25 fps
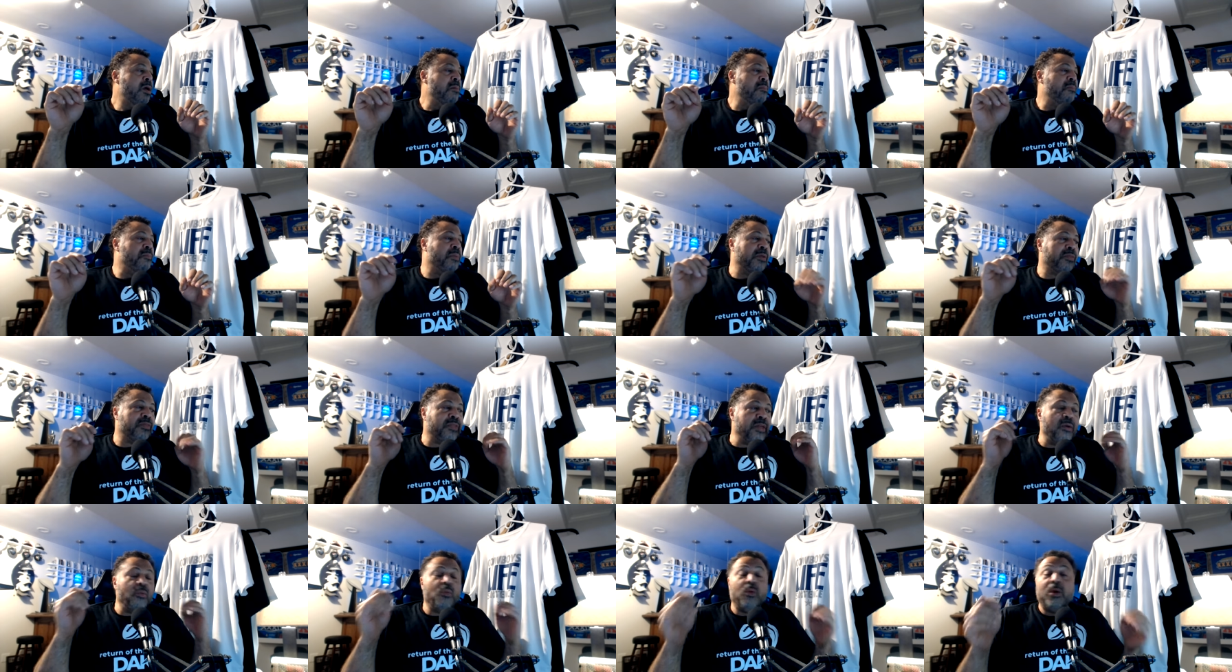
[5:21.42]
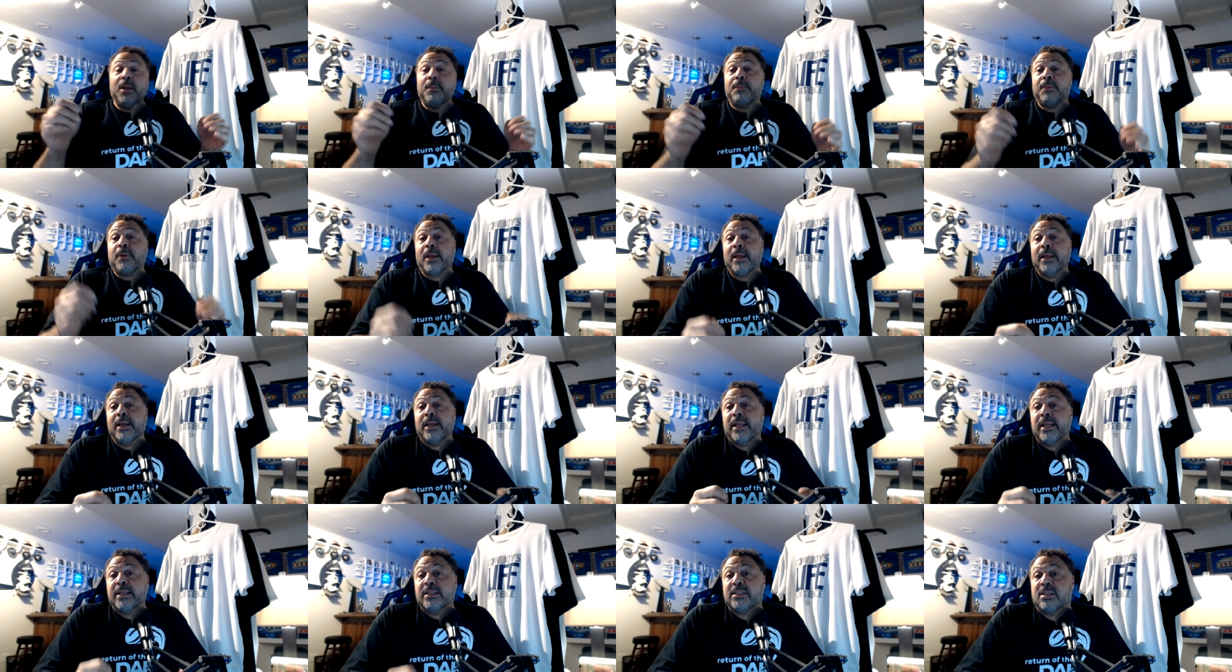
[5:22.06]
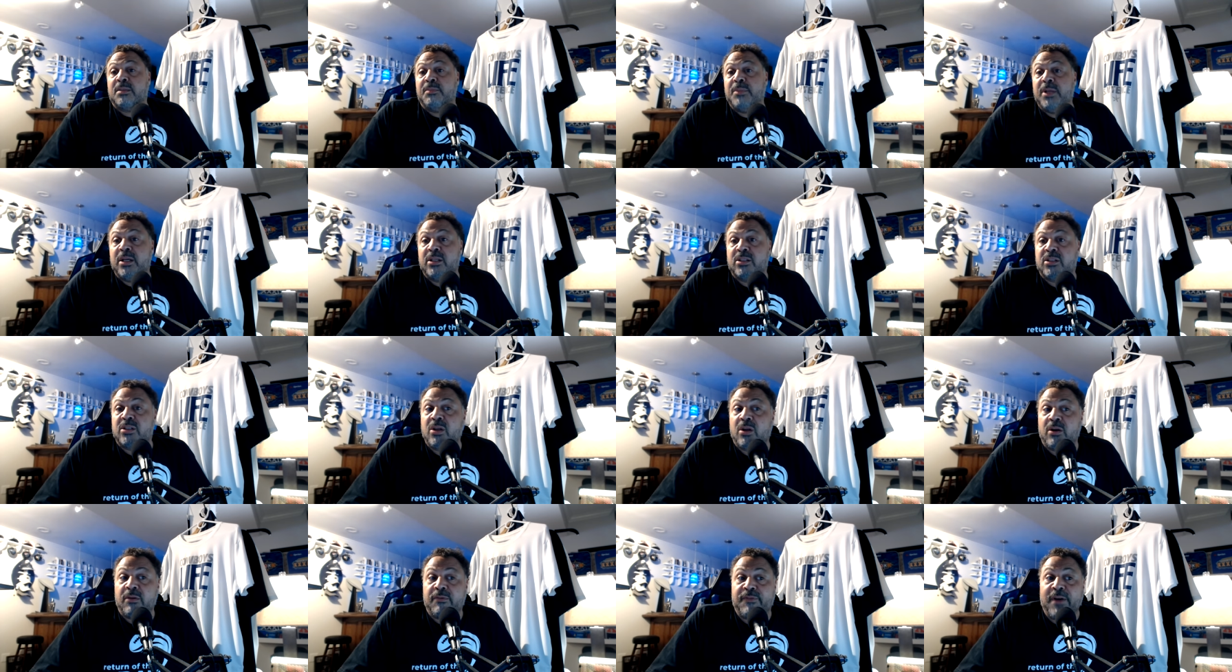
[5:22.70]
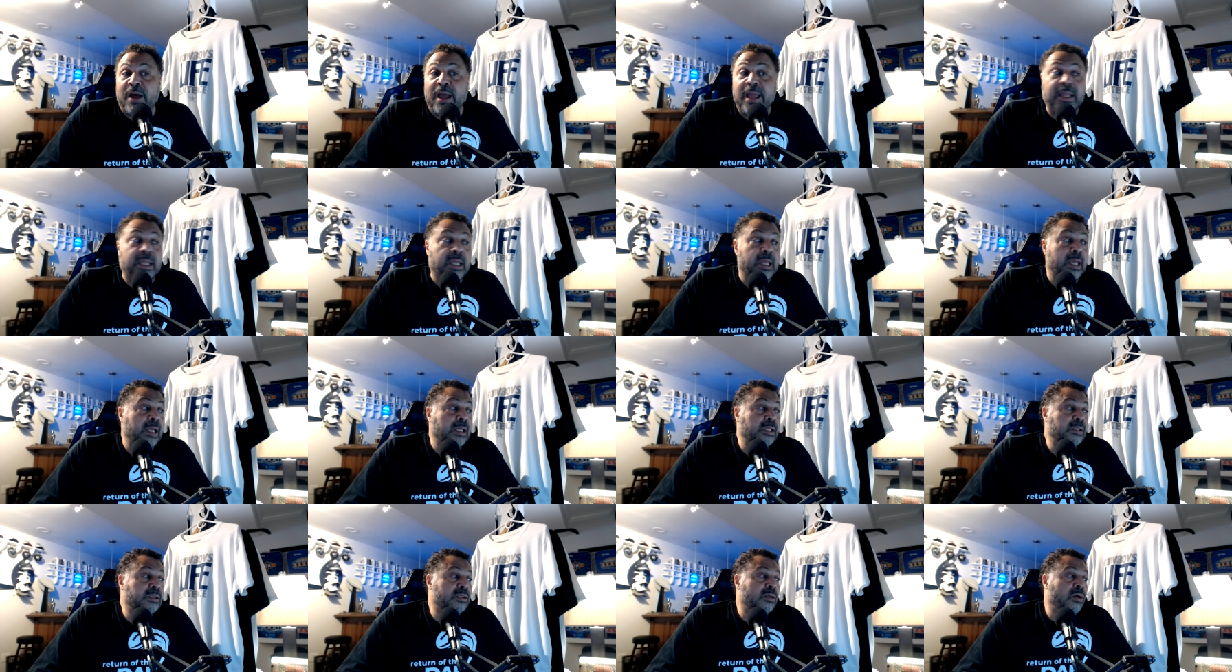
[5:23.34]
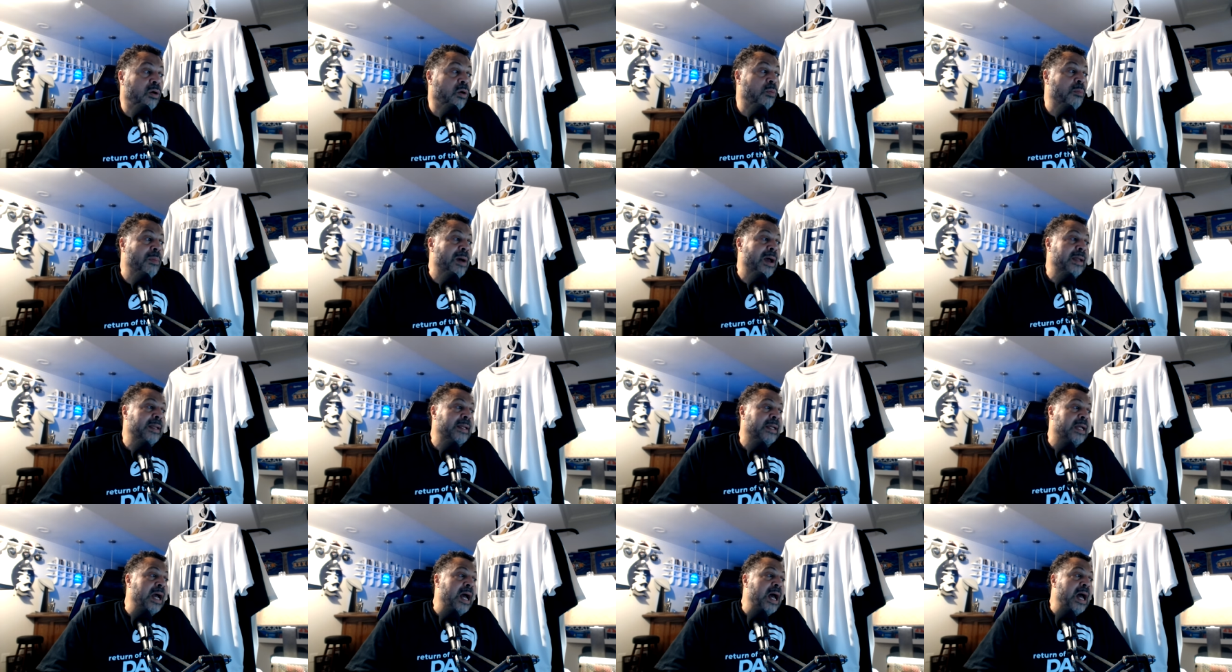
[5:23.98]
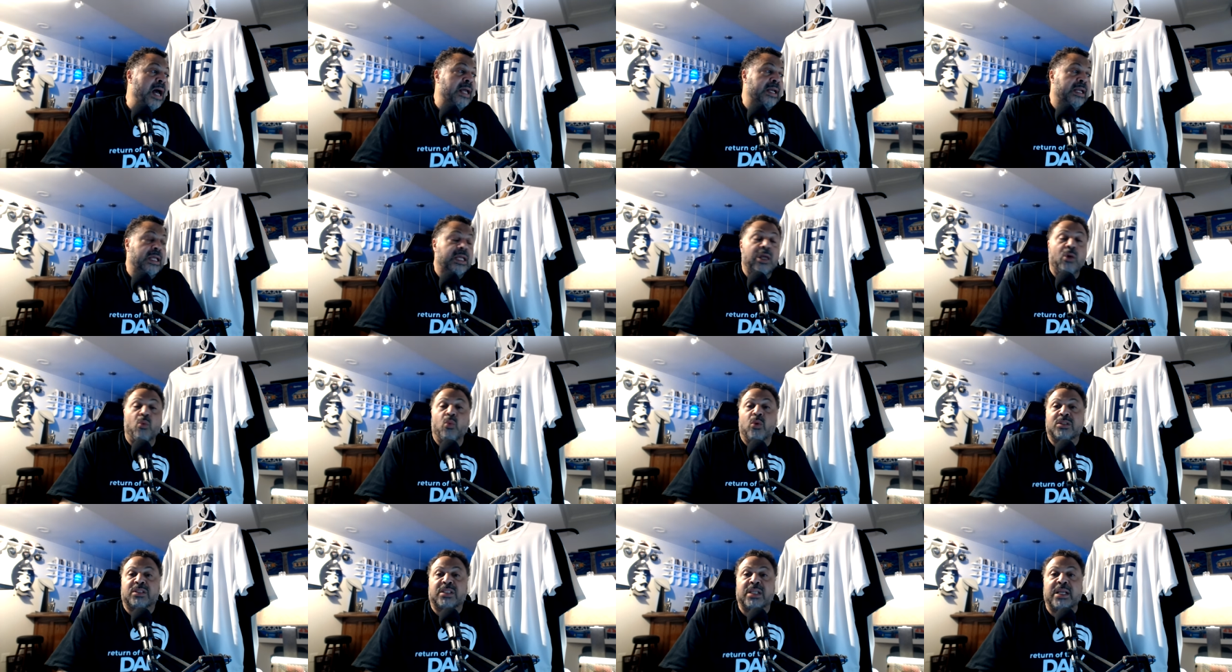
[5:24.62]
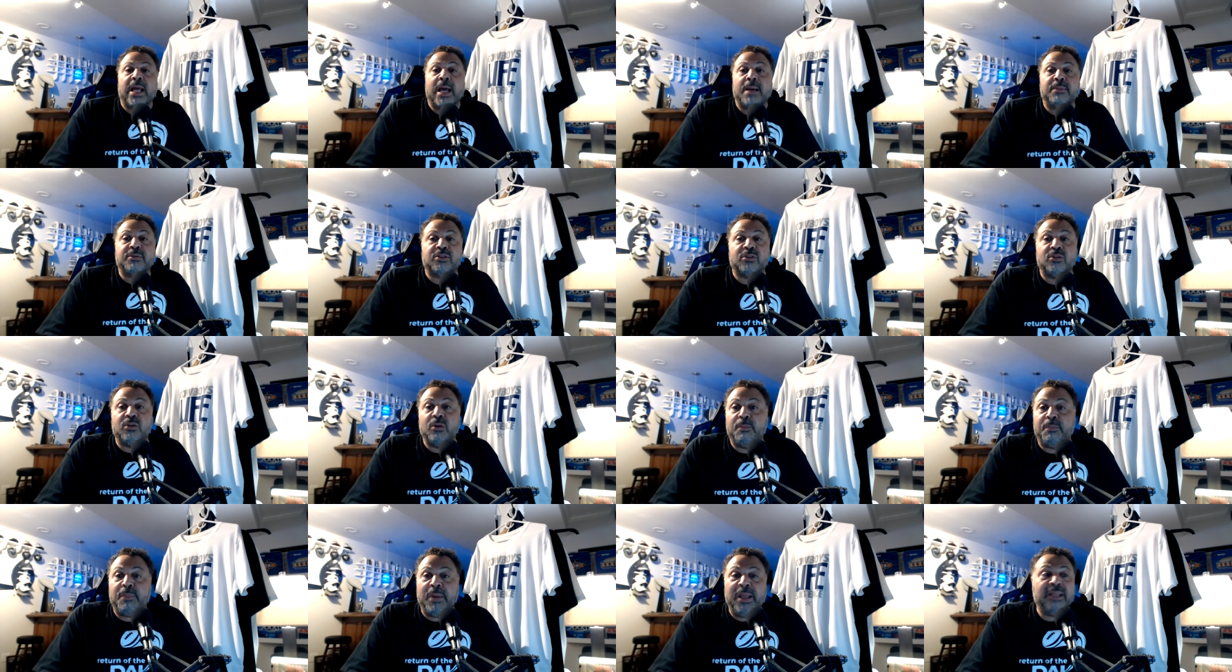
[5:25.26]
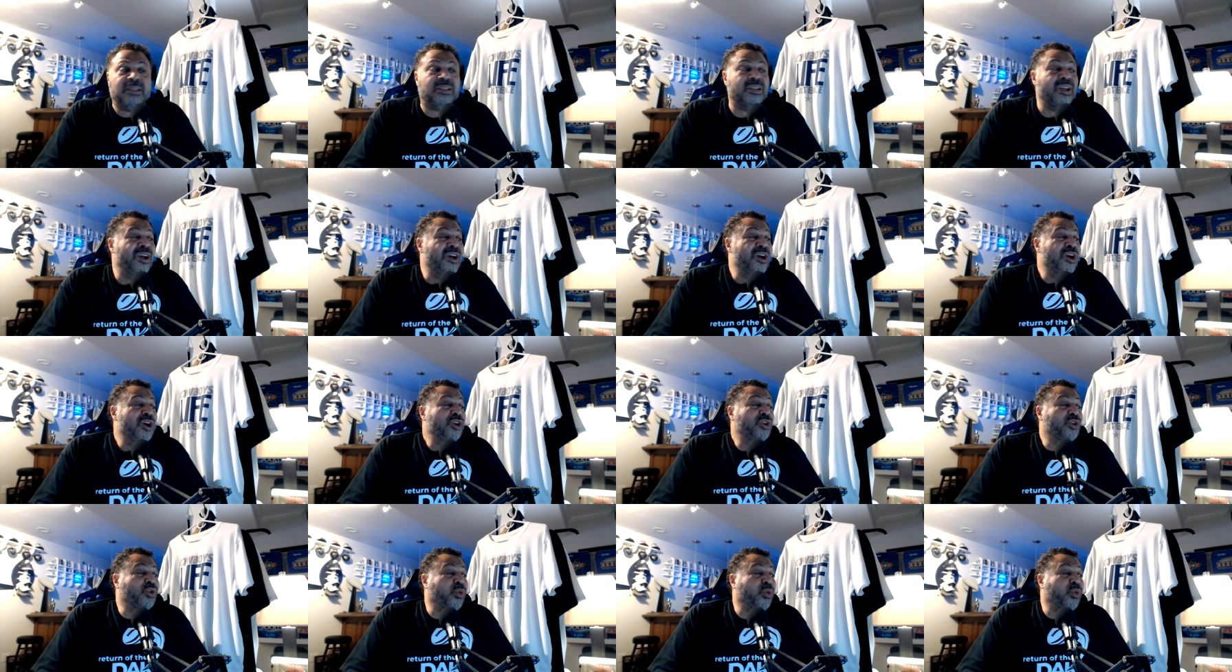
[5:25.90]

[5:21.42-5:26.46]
But then when he played against the Minnesota Vikings, oh my God, he was an absolute beast.